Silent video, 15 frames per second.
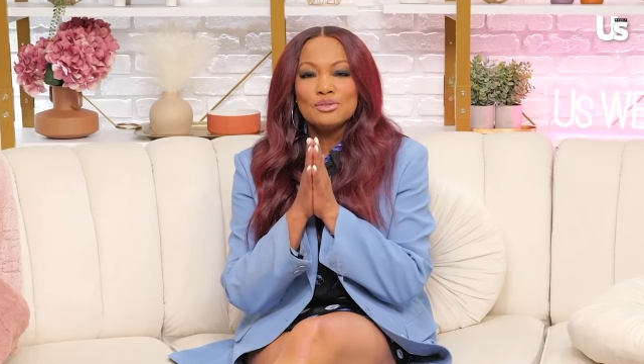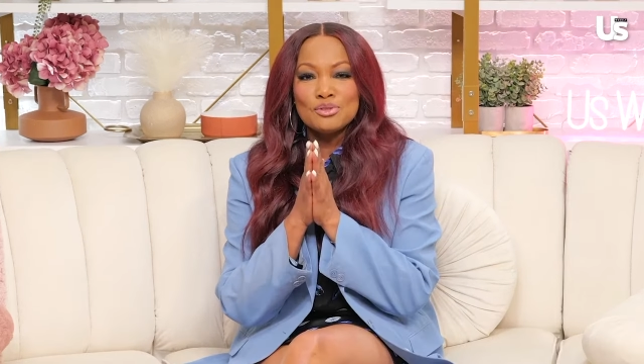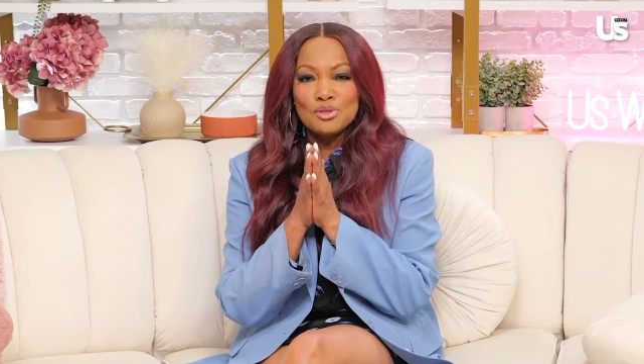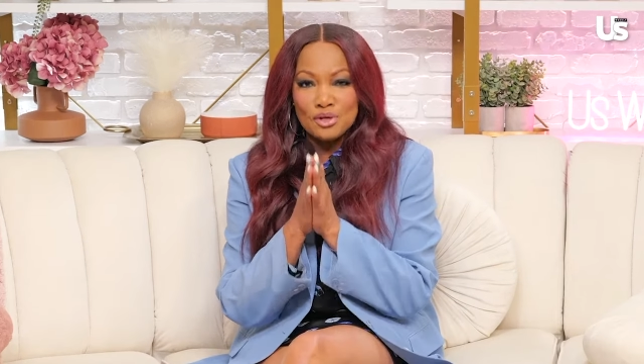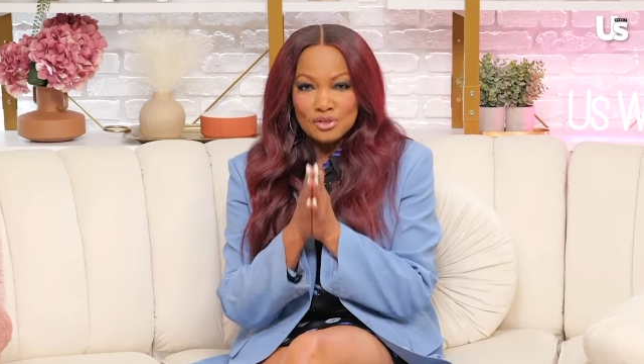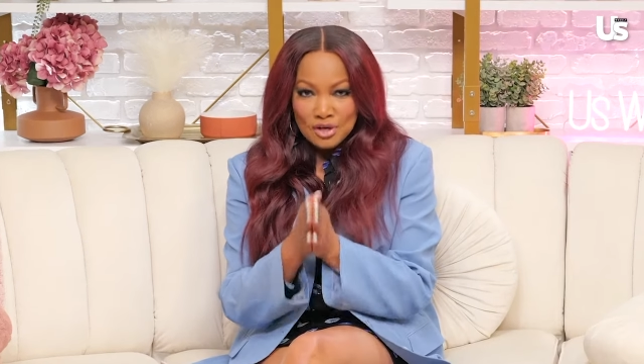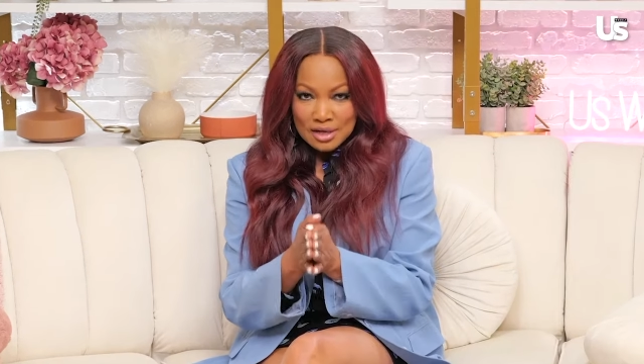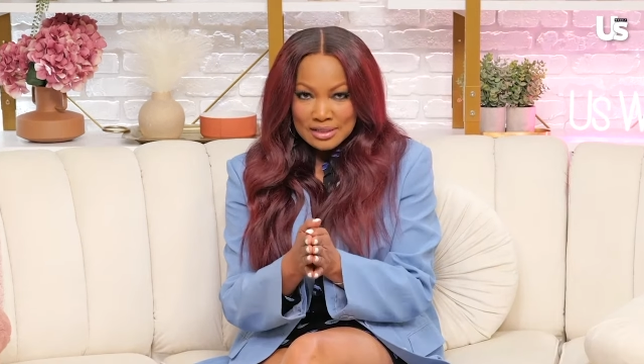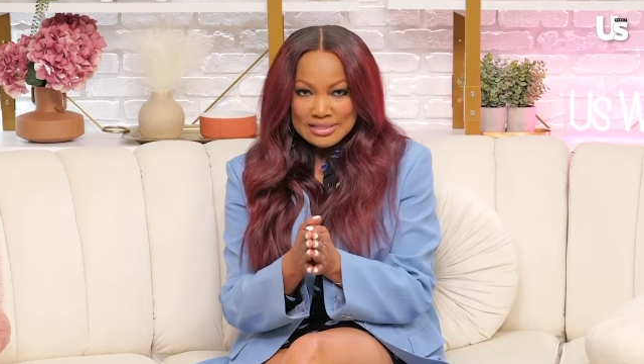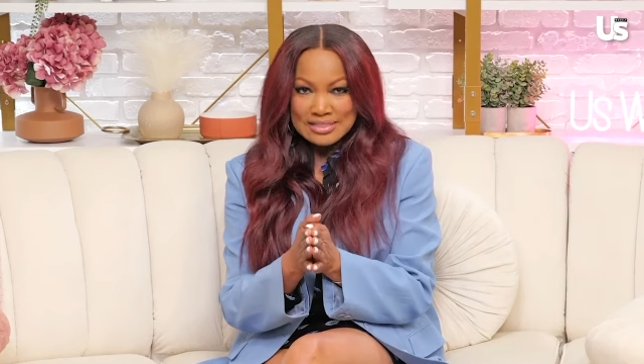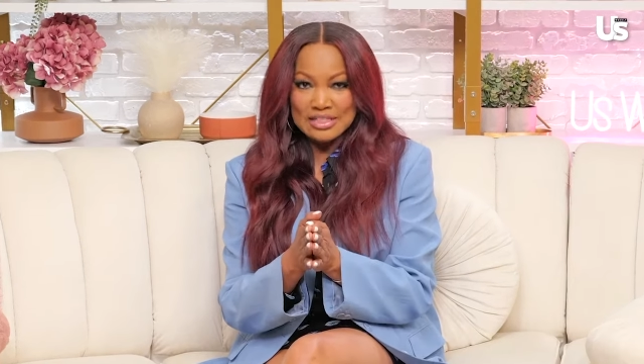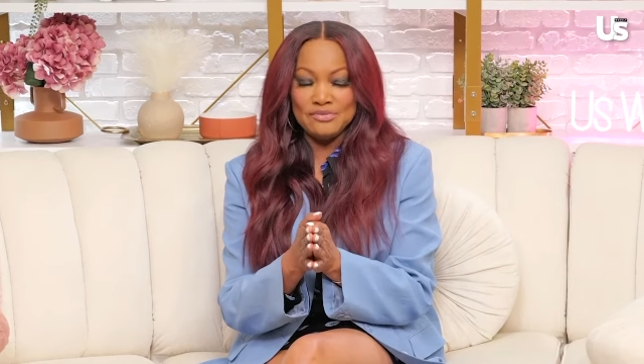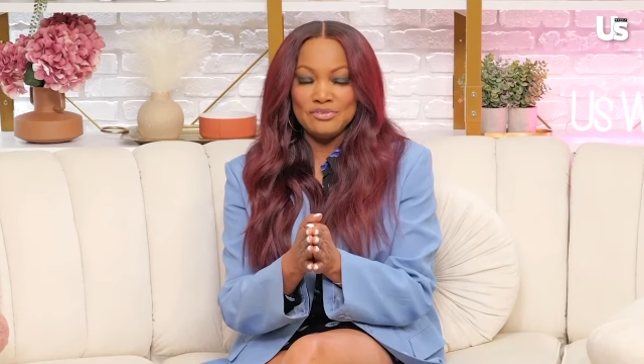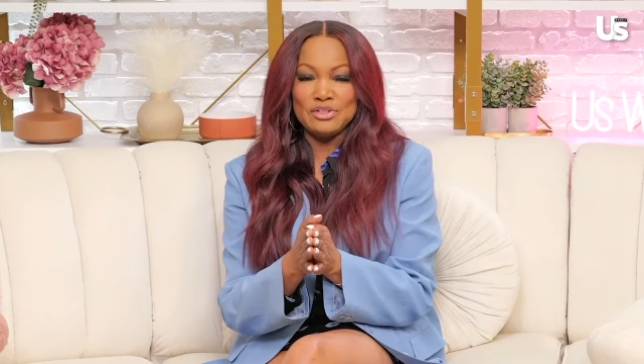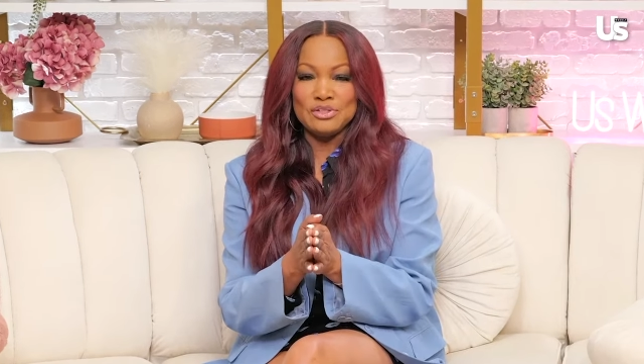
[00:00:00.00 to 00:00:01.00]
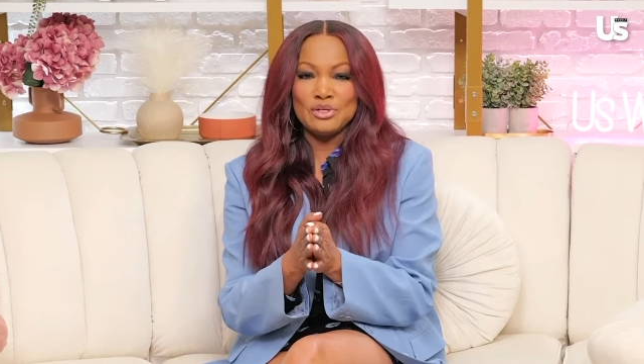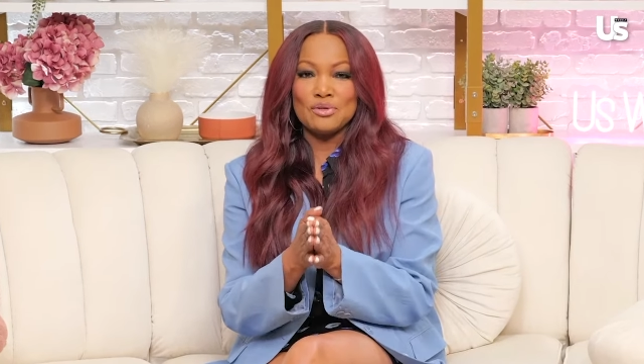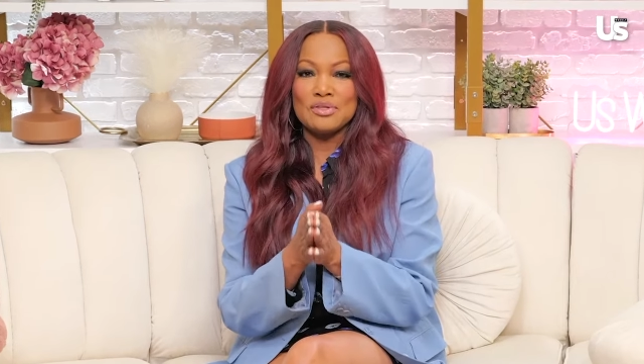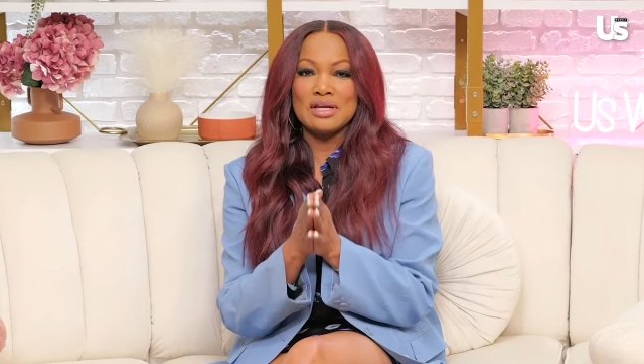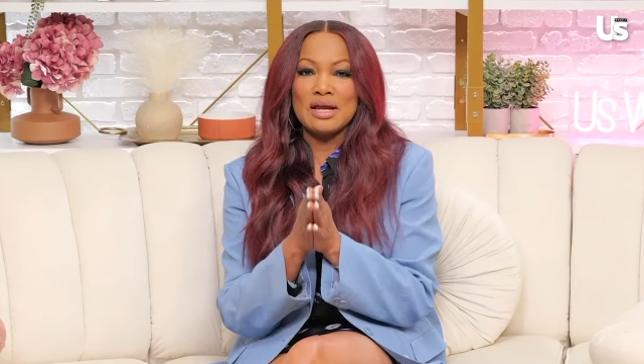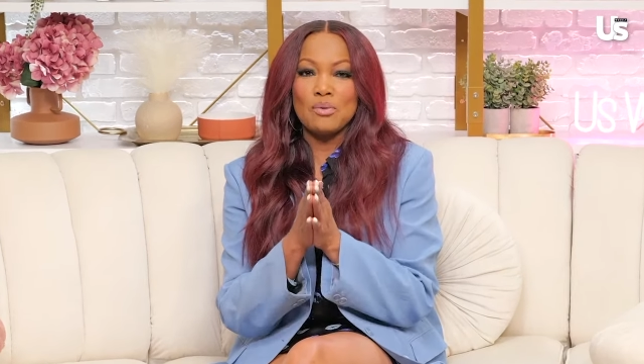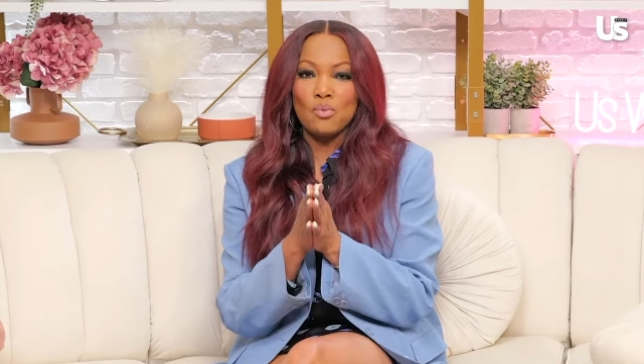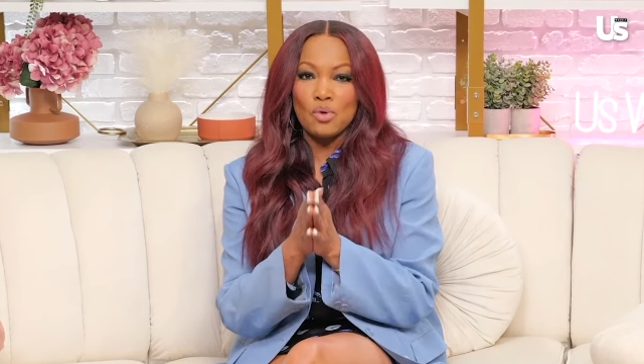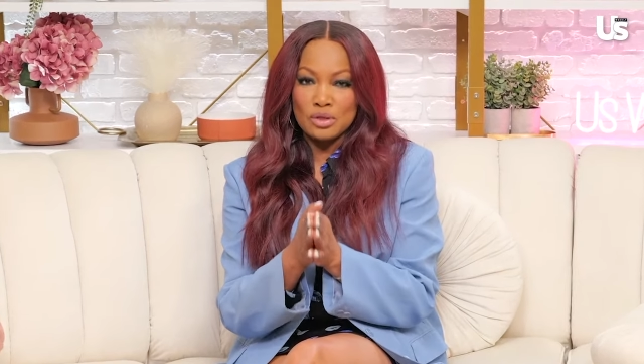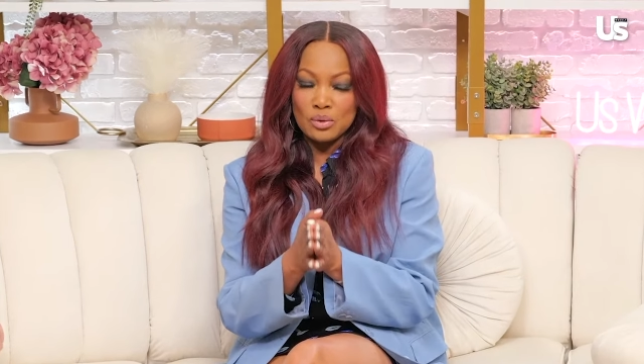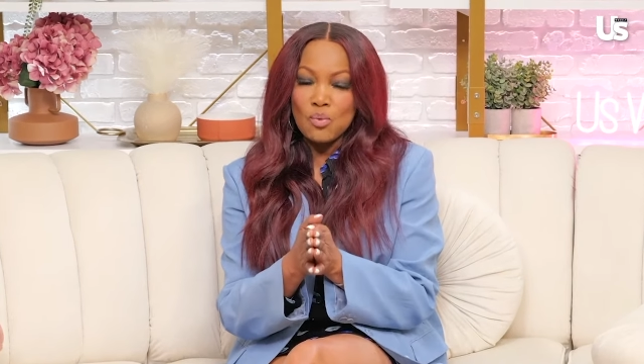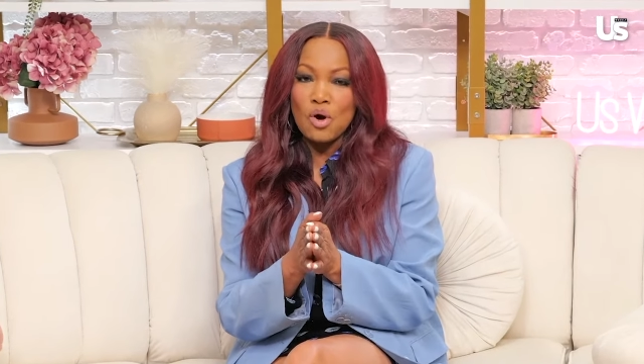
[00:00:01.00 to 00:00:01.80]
turn on a TV show that I want